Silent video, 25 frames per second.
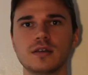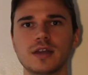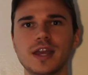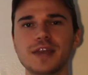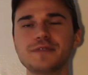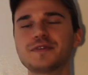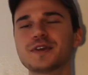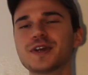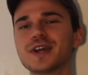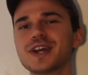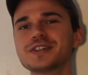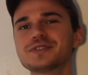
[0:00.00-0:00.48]
If
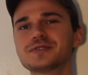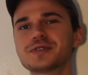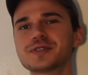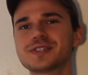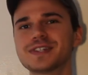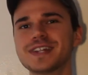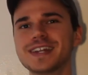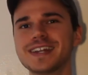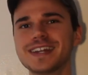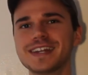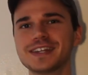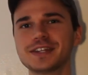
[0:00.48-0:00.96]
you're
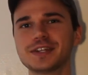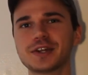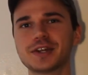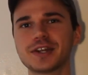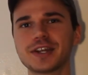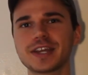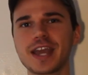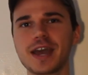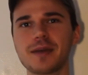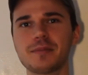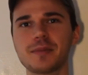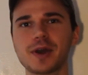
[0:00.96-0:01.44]
interested in
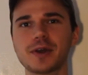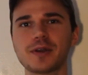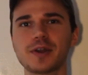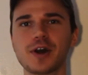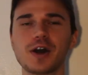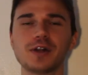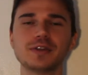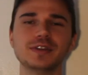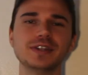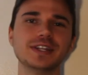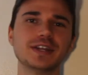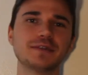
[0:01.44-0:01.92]
learning about
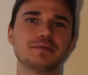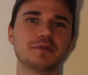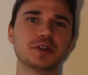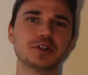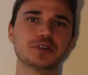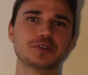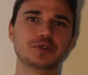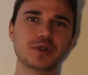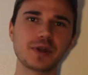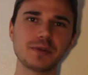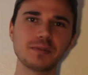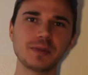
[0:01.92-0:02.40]
all the different
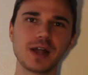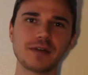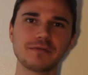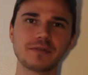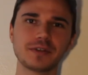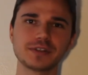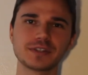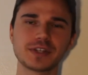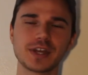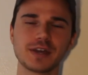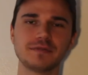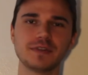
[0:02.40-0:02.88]
trim
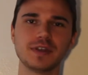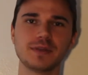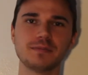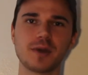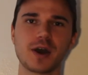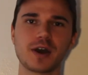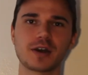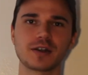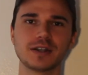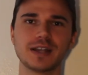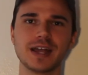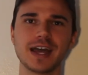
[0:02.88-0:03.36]
levels of the
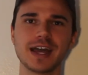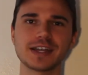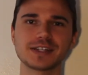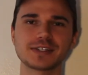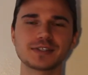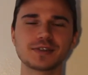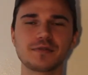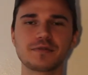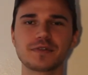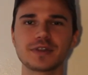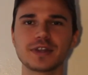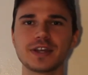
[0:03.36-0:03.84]
Model S
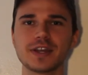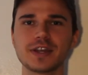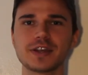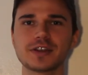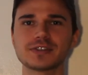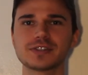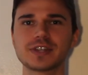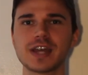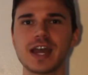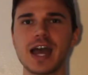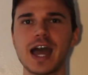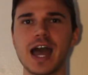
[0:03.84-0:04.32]
over the
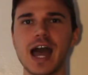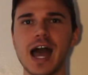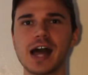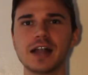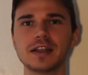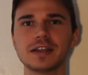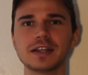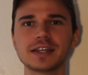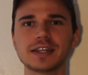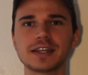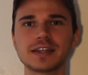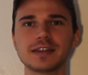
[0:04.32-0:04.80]
years, I'll
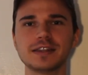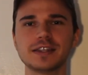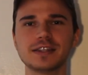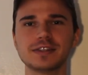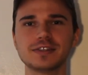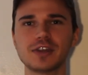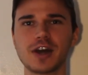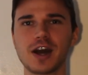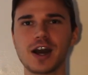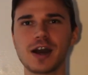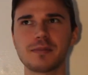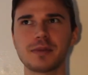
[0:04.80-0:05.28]
link in the
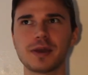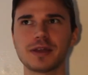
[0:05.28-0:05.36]
top,